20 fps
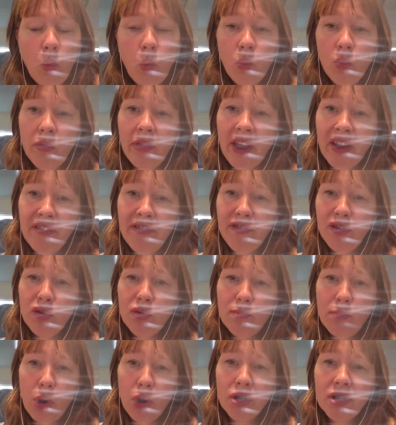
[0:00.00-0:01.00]
they feel
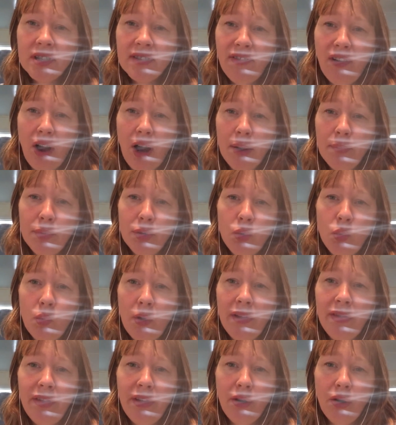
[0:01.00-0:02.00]
most vibrant
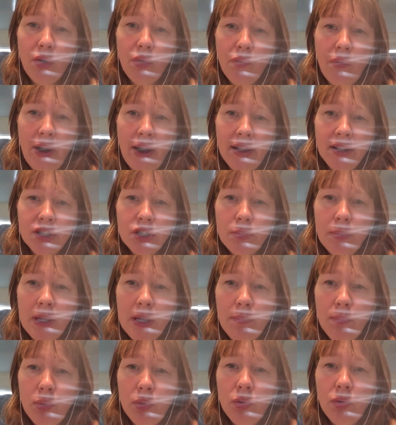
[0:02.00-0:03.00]
when they're around
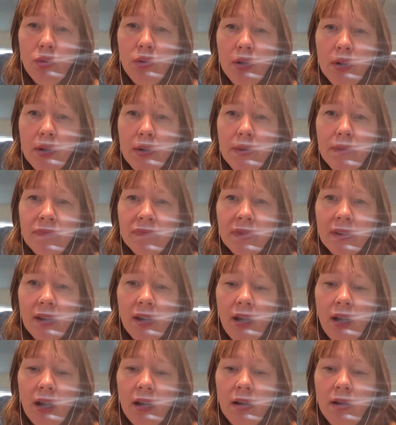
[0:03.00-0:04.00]
people,
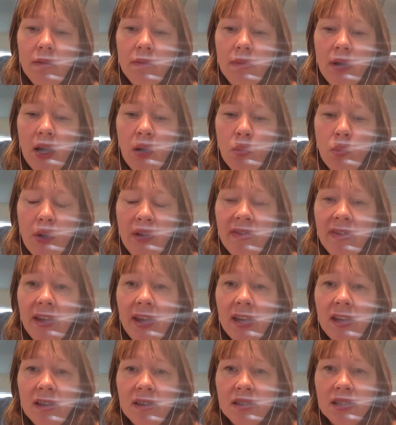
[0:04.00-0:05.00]
and when they
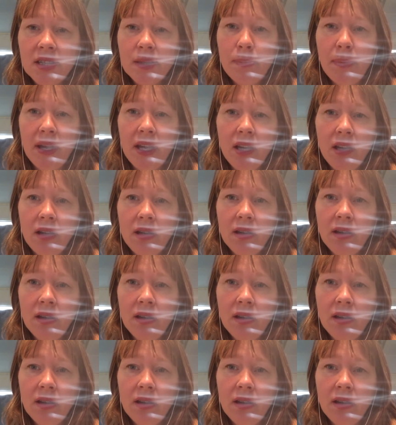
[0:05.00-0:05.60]
can speak.